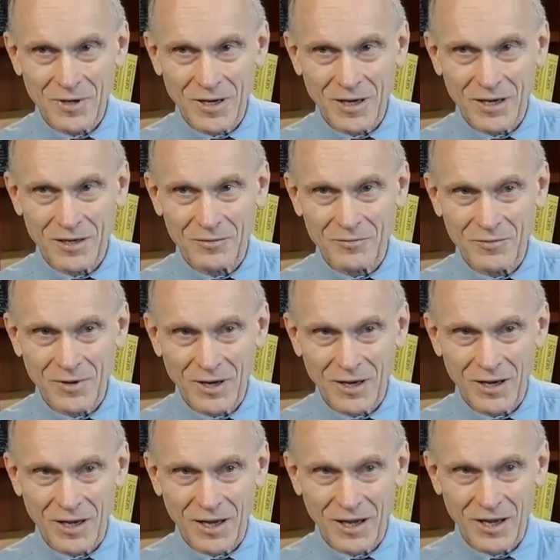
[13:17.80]
I
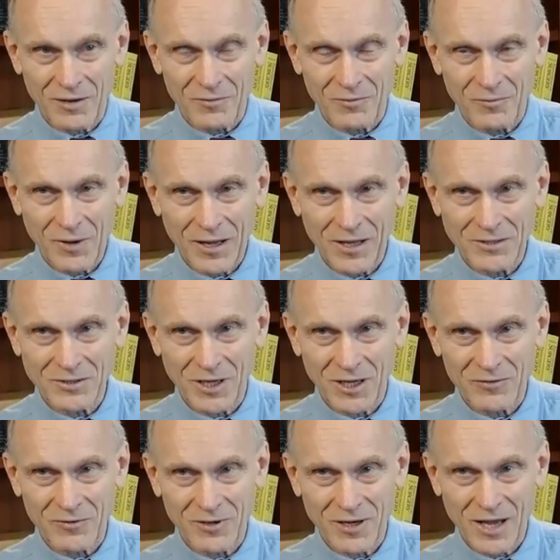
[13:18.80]

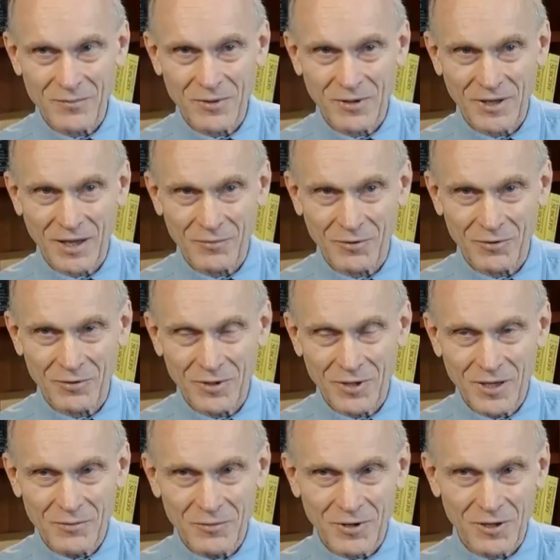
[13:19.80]
apologize for not being able,
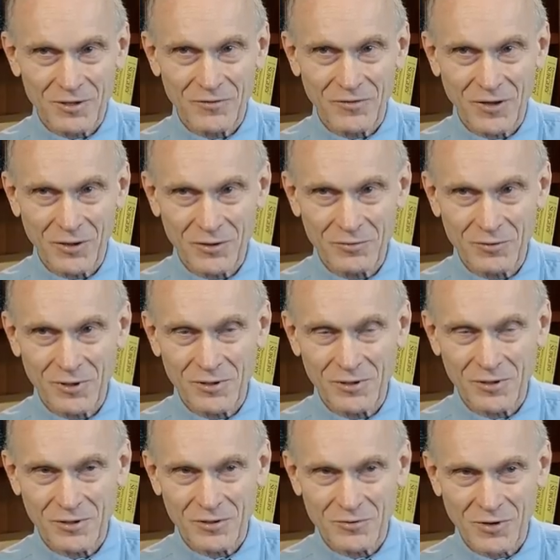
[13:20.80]
because of health
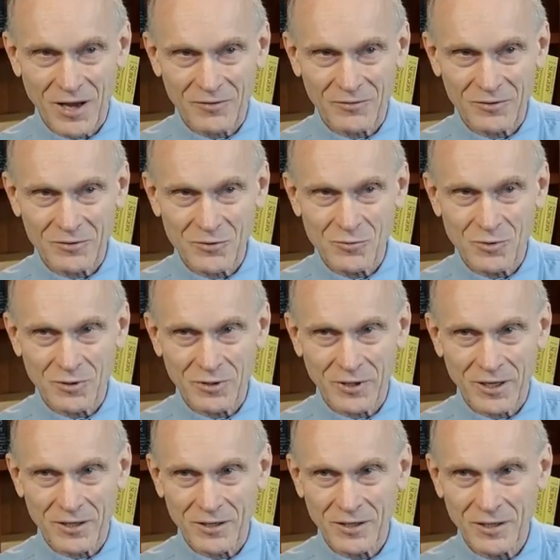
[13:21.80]
reasons, to travel to
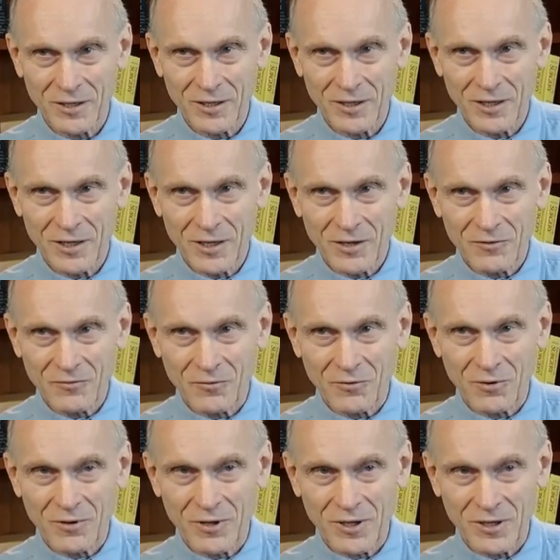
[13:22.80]
Berlin
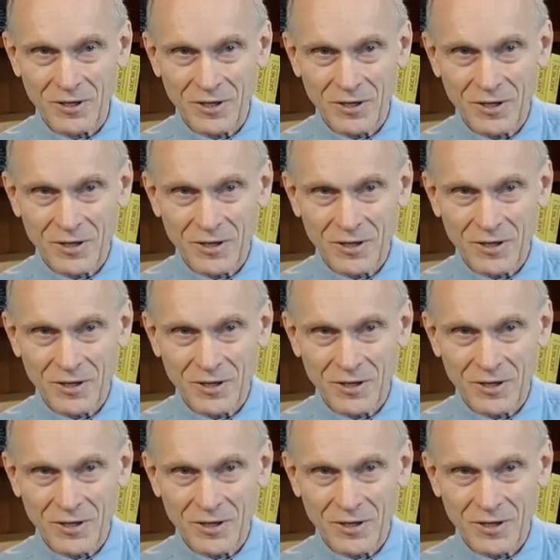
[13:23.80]
for the